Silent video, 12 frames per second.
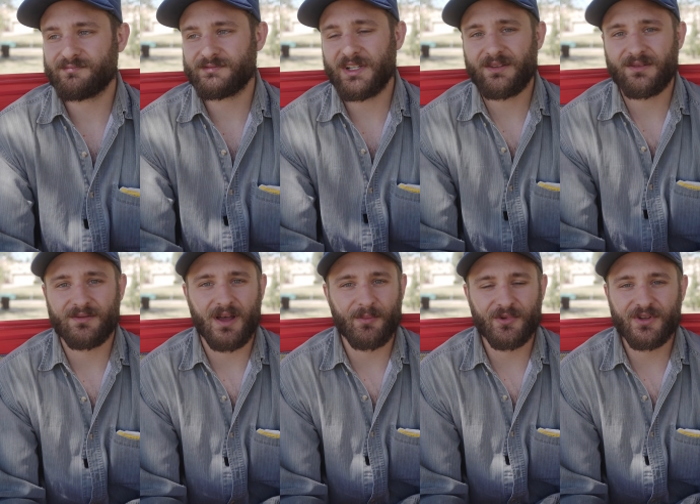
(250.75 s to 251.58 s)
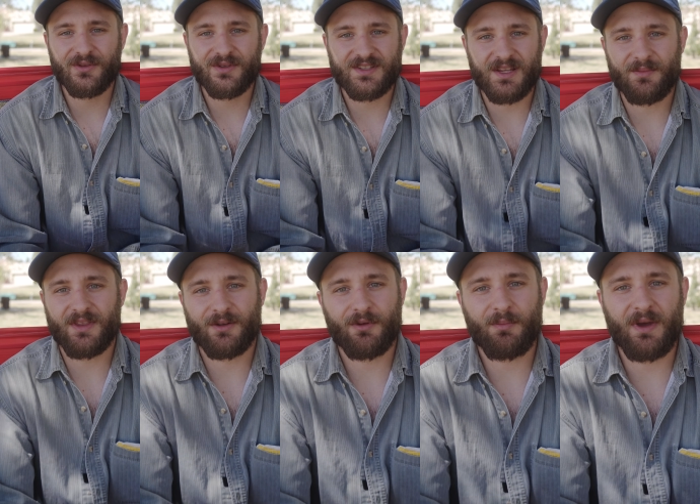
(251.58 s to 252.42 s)
yeah, I'm gonna do the same
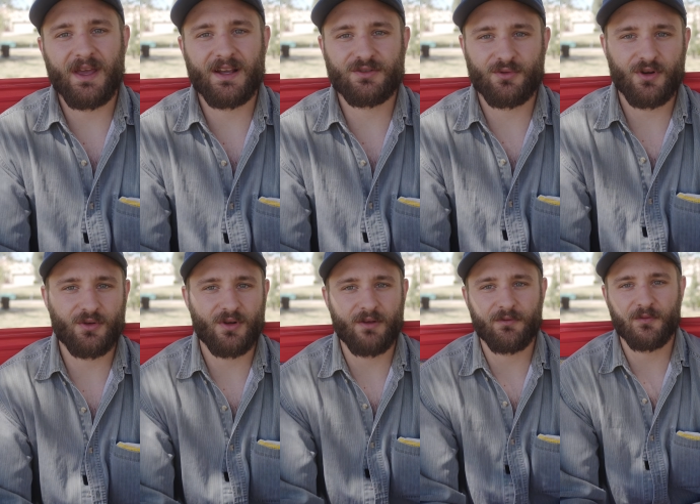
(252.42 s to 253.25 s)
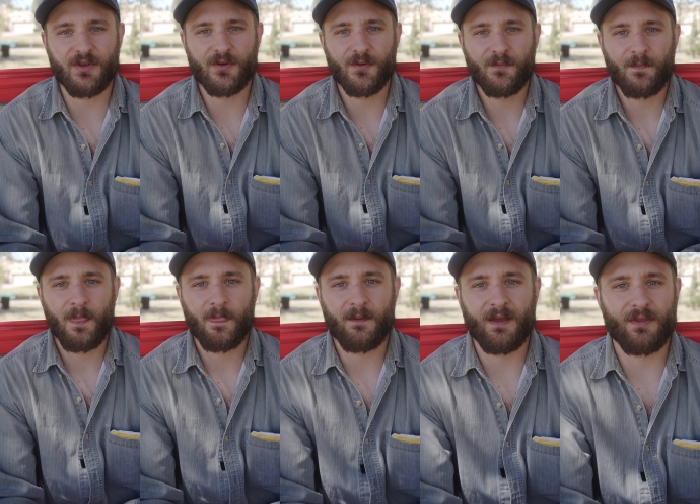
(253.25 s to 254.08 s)
thing with my X100F review
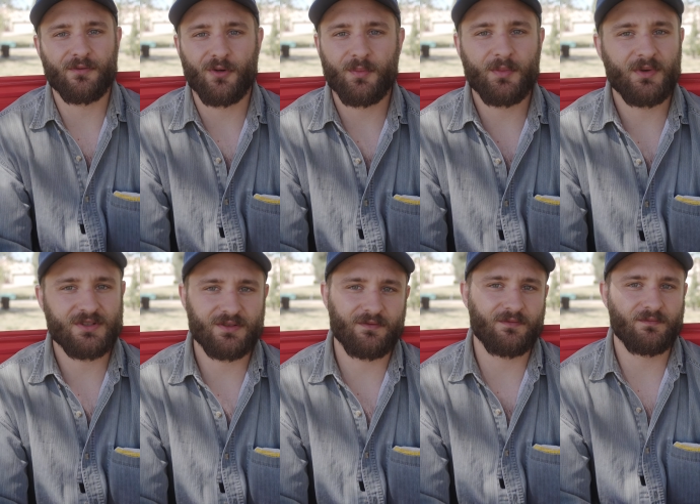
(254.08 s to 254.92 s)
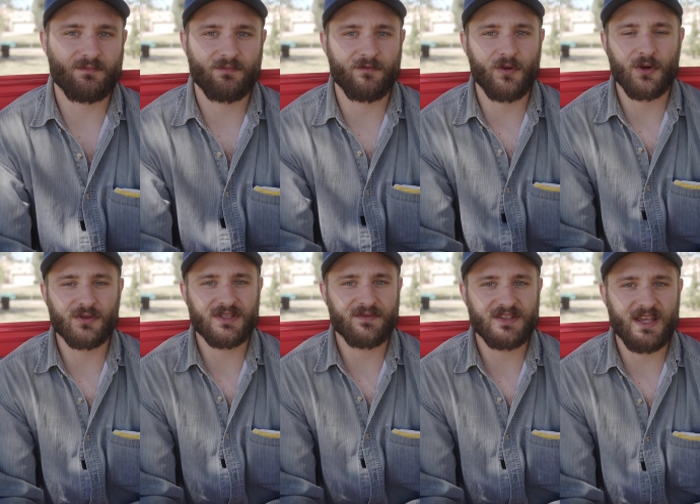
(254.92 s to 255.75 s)
and throw up a bunch of
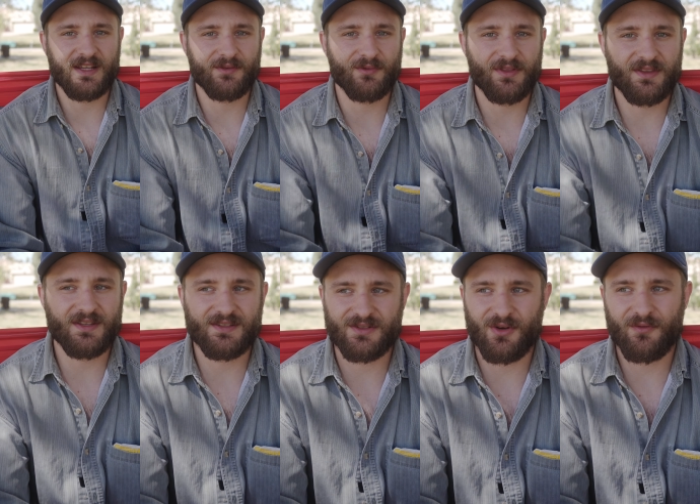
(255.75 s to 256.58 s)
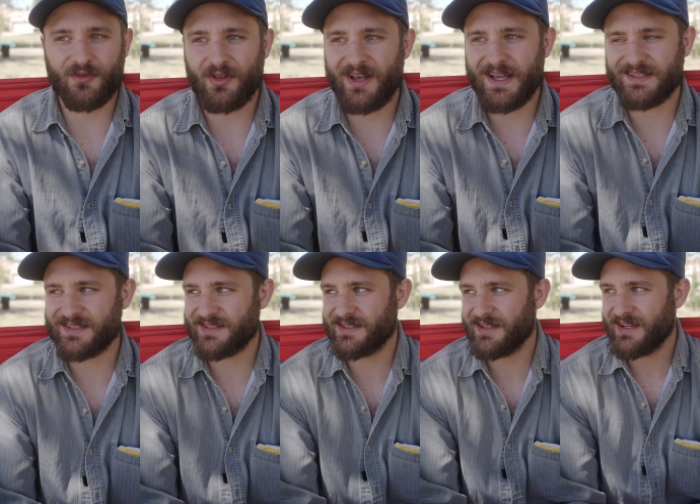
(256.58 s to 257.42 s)
photos I've taken with this over the
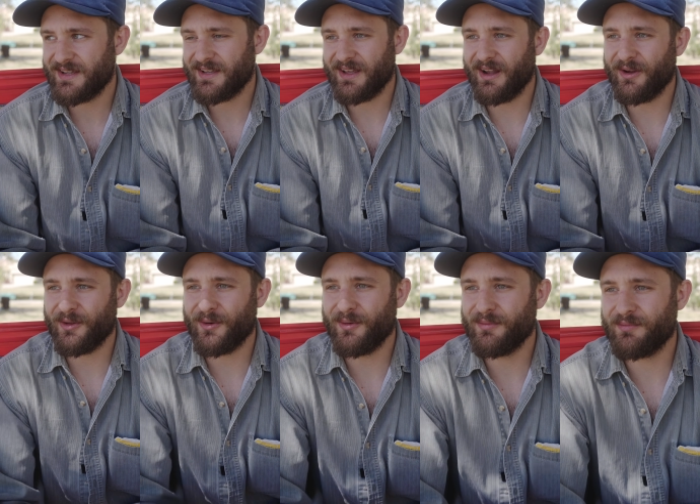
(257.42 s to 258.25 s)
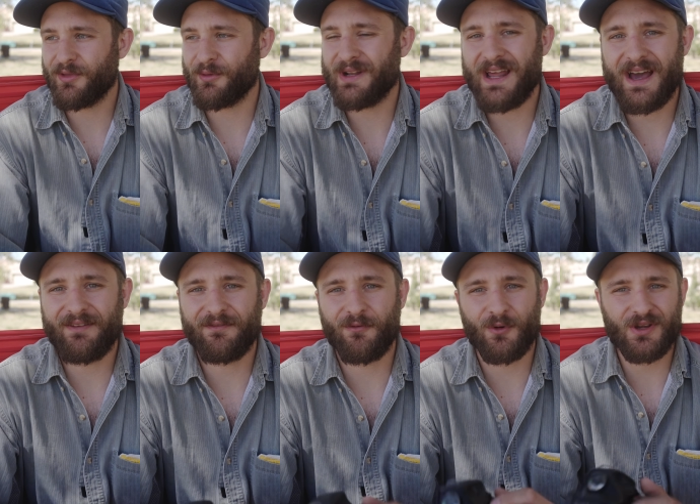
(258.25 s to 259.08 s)
last, I don't know, 3.5,
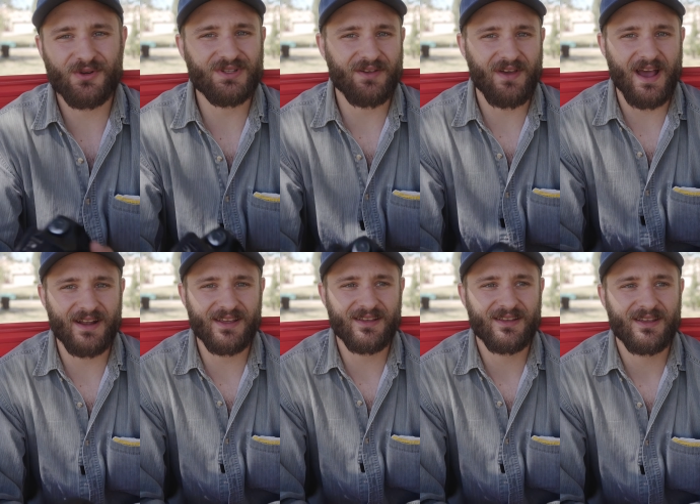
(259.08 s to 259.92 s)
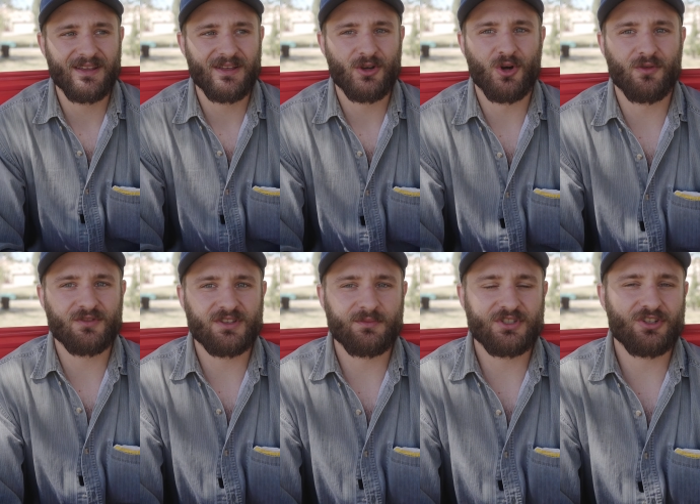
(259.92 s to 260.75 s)
4 years I've had it, over
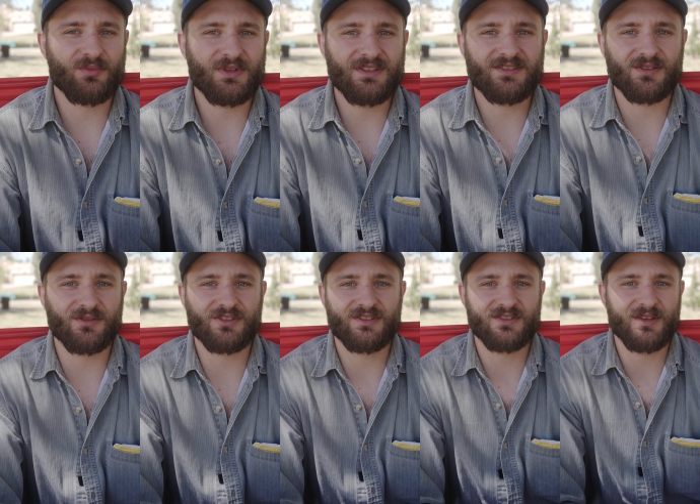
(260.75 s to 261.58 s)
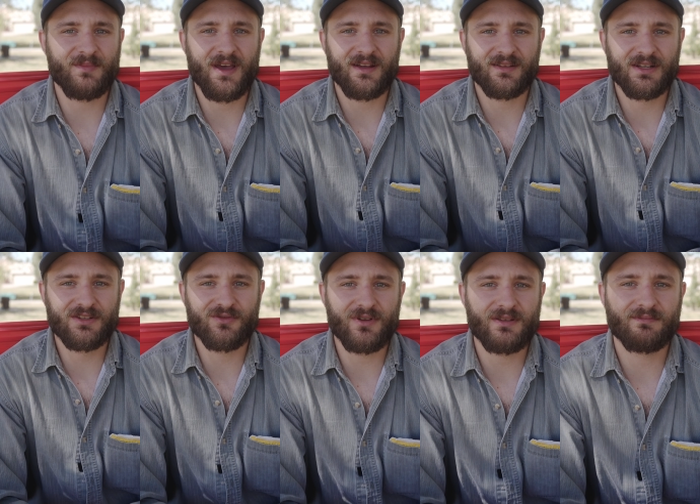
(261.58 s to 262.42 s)
some chill beats. So just sit back and
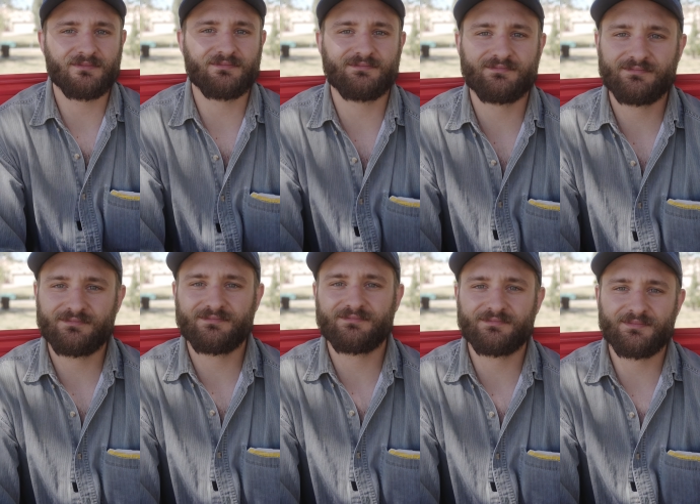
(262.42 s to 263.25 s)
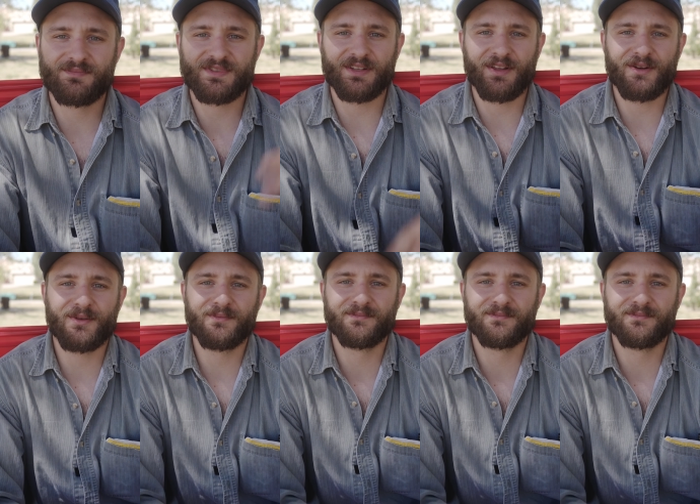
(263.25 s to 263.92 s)
enjoy. See you later.